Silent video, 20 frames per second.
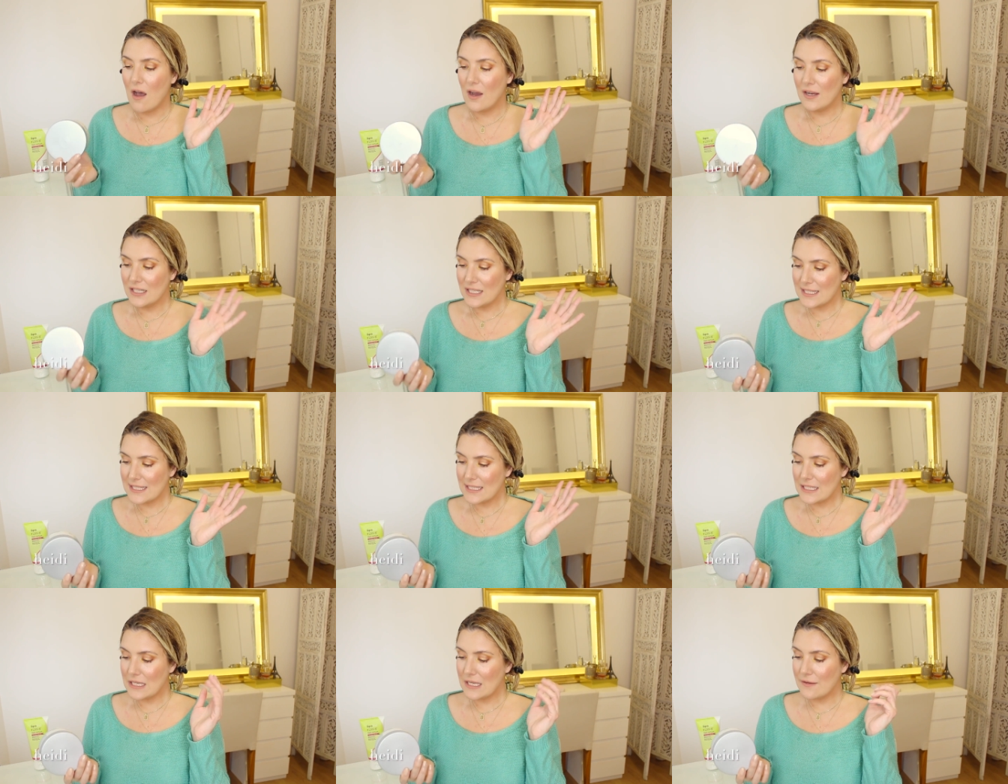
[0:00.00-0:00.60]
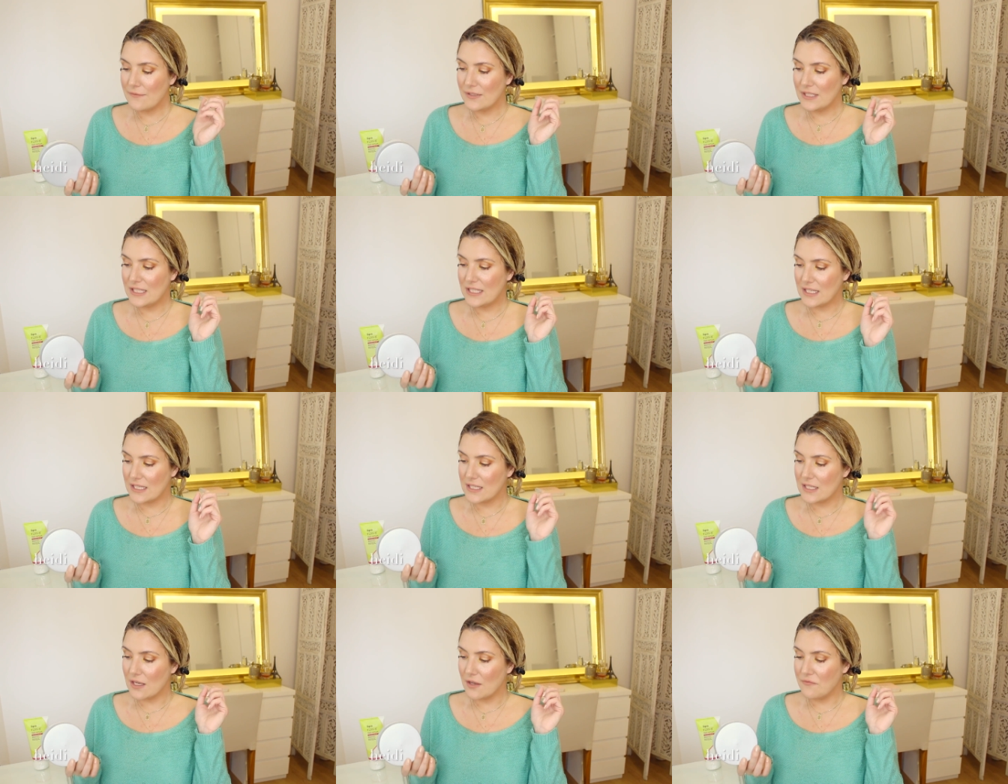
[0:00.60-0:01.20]
Honestly, if it
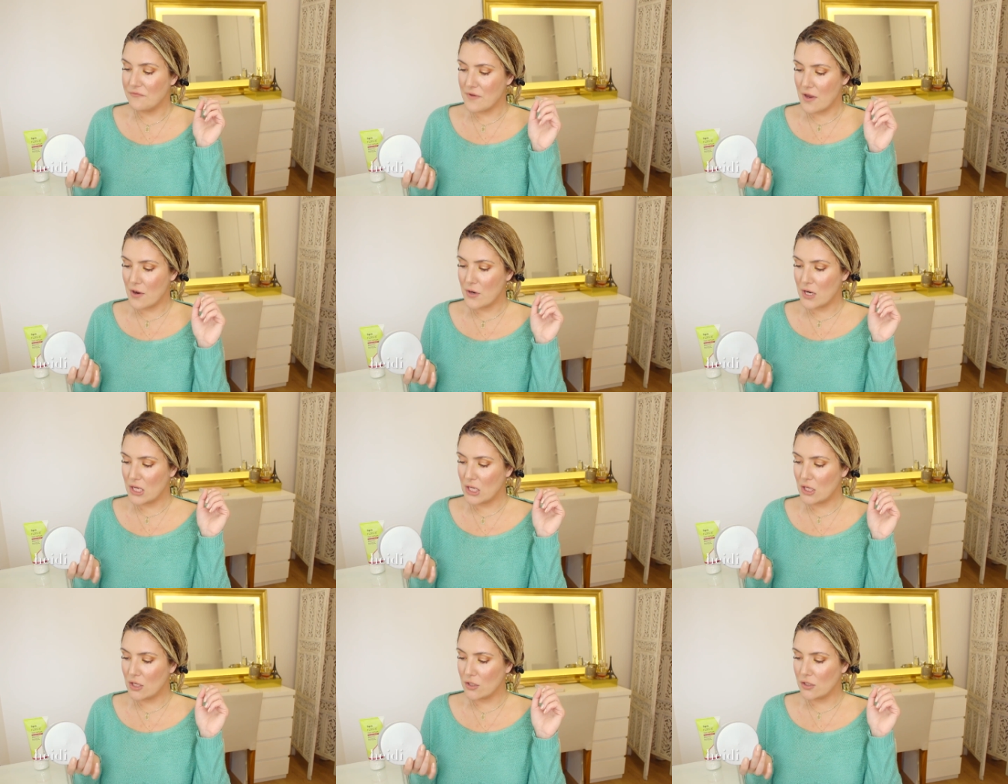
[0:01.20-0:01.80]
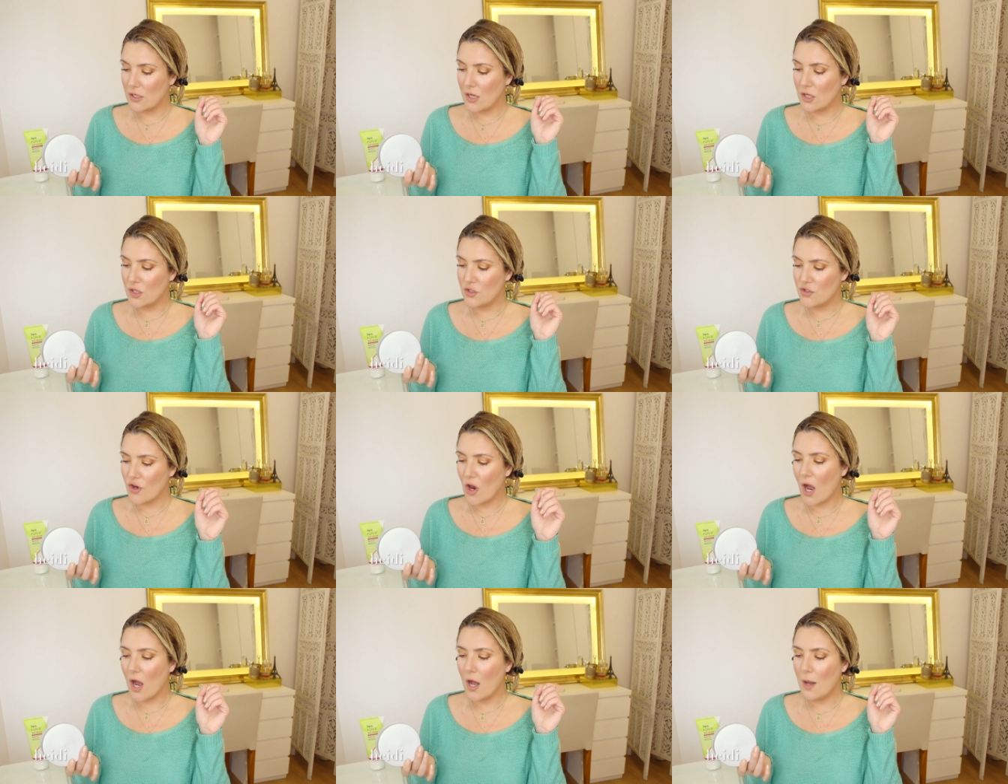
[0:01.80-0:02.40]
does a very good
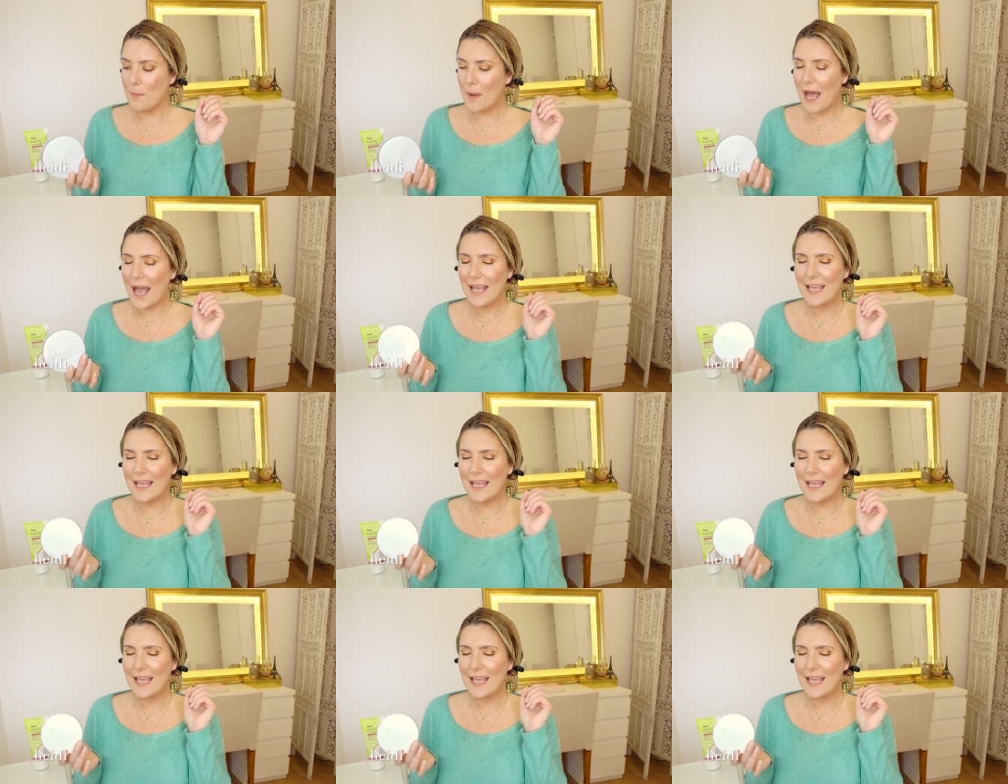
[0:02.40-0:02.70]
job,